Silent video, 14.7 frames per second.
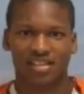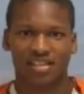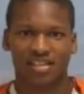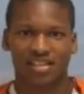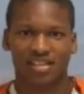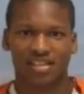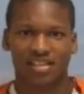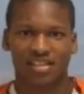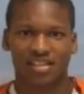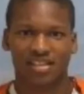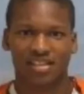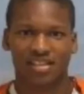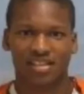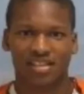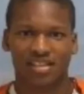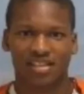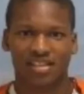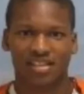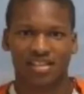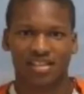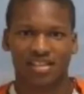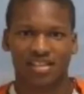
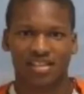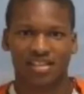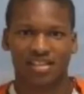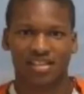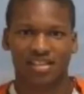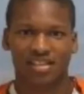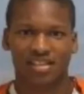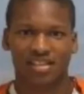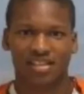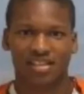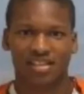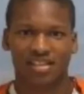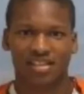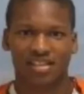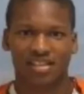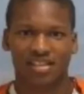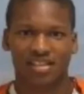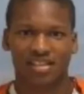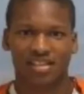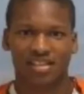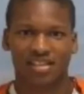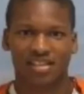
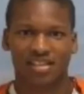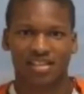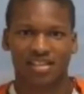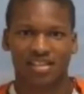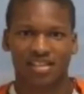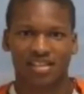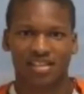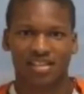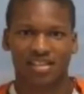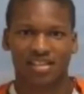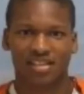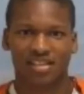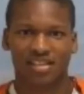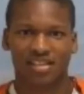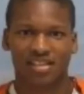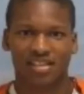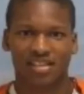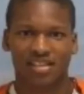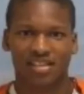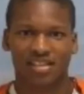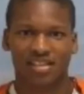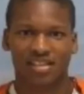
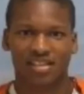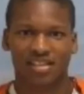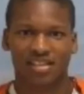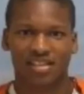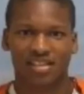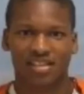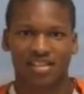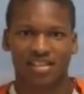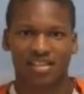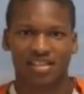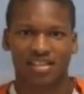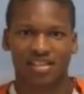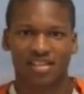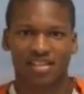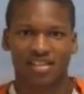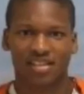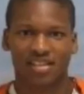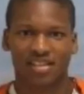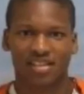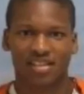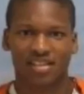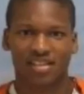
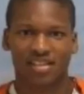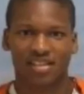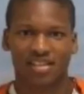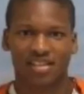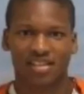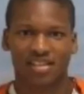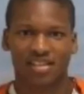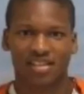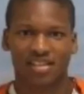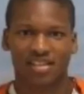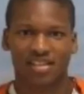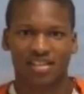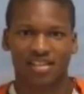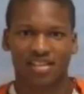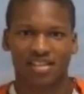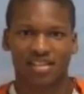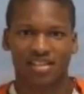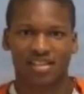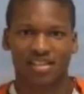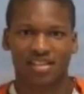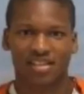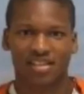
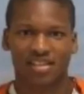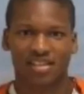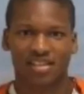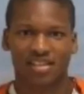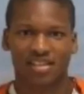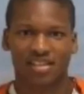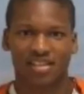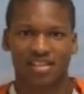This person isn't speaking.